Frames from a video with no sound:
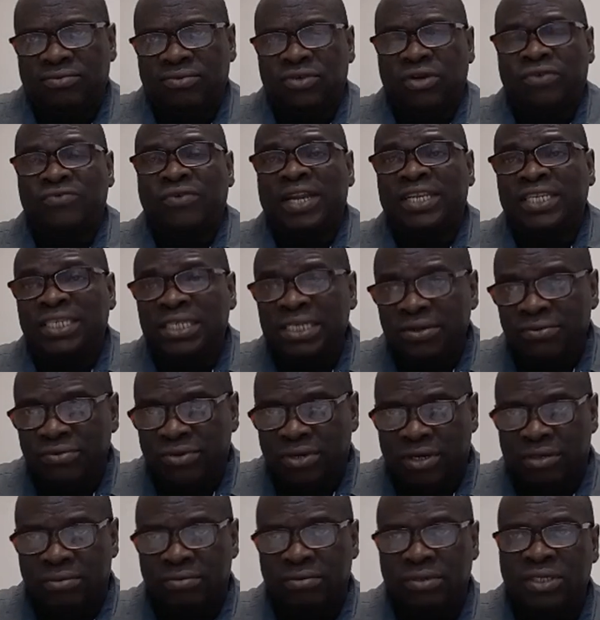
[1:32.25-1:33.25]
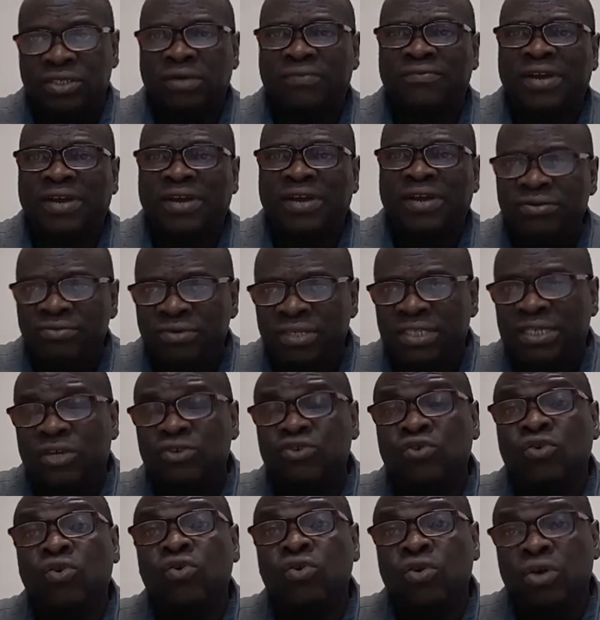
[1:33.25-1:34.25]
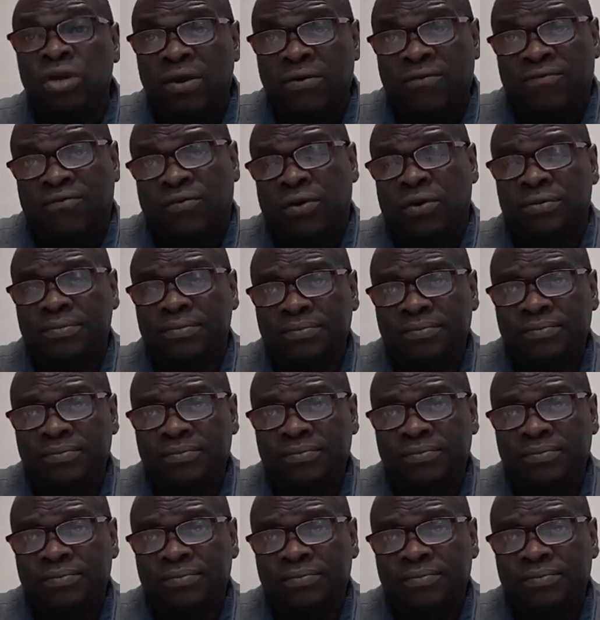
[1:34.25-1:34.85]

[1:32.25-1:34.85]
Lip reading: your list of criteria that you're looking for.